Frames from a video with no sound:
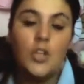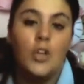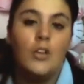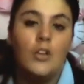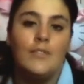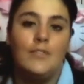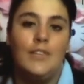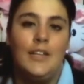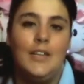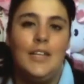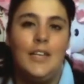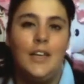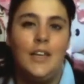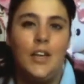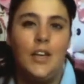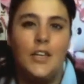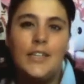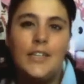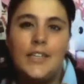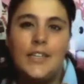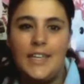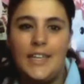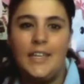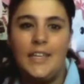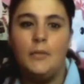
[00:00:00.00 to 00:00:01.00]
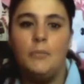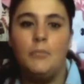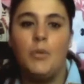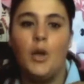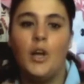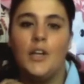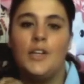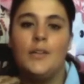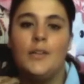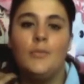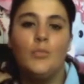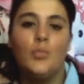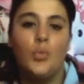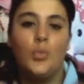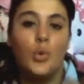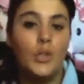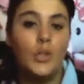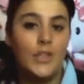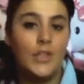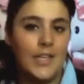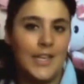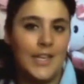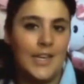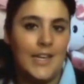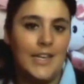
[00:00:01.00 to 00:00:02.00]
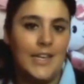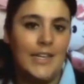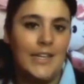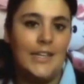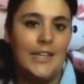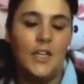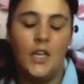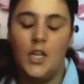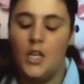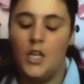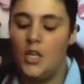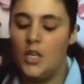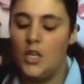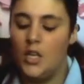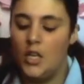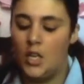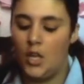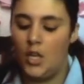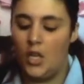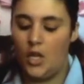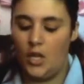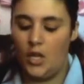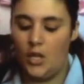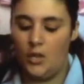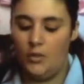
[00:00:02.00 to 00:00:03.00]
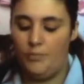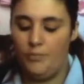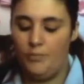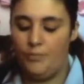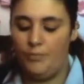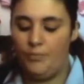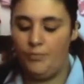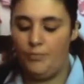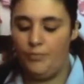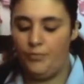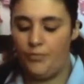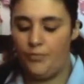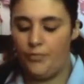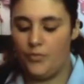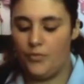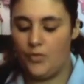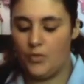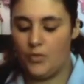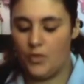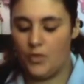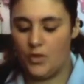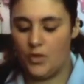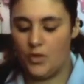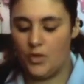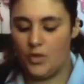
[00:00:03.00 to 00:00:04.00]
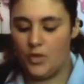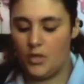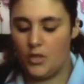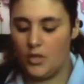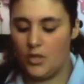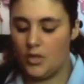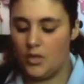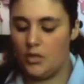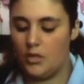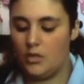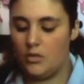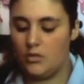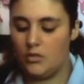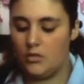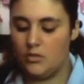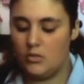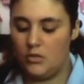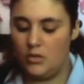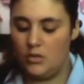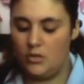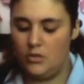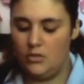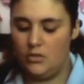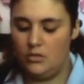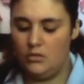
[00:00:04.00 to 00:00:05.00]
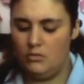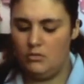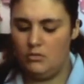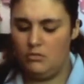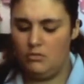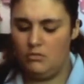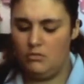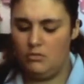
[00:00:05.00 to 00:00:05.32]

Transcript: not really like neat but I didn't want it neat um, so